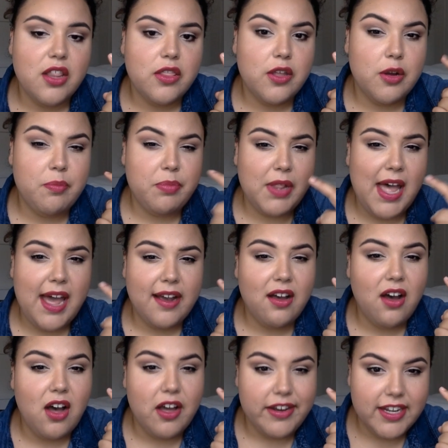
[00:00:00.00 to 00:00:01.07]
their black
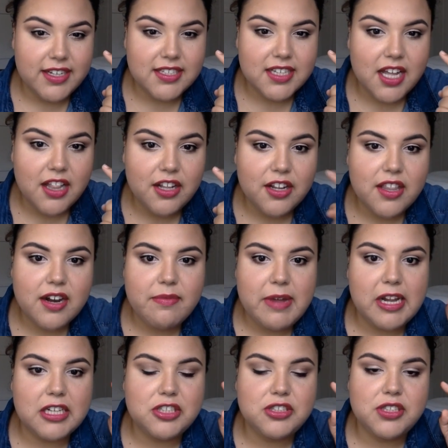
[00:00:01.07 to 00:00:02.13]
onyx color that I'm
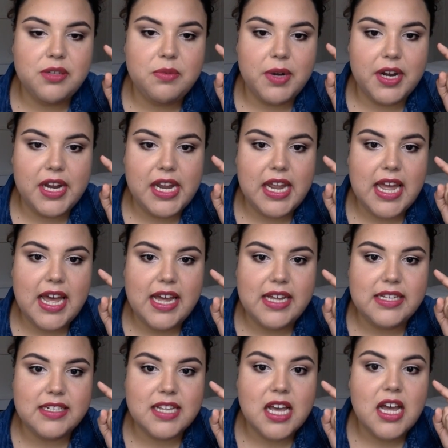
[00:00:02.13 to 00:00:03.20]
actually wearing
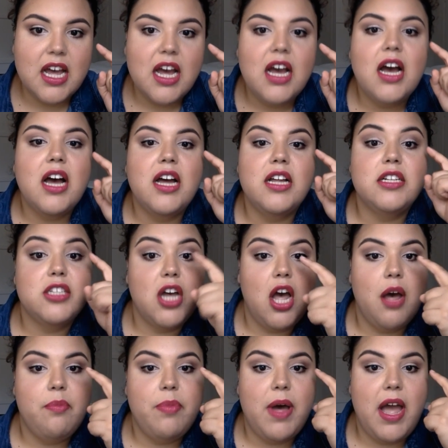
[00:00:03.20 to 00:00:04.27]
as
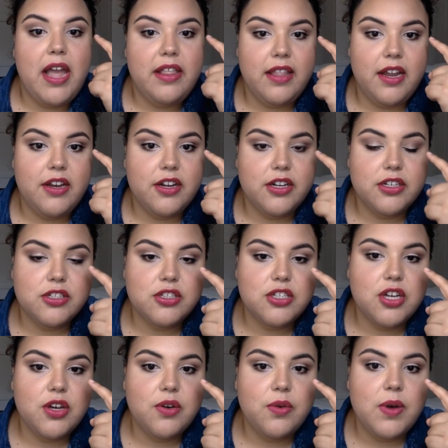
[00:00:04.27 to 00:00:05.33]
top eyeliner.
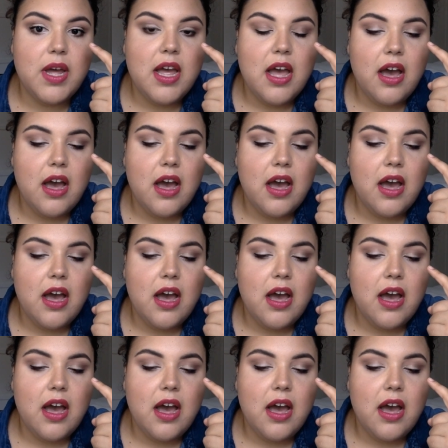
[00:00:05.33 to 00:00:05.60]
So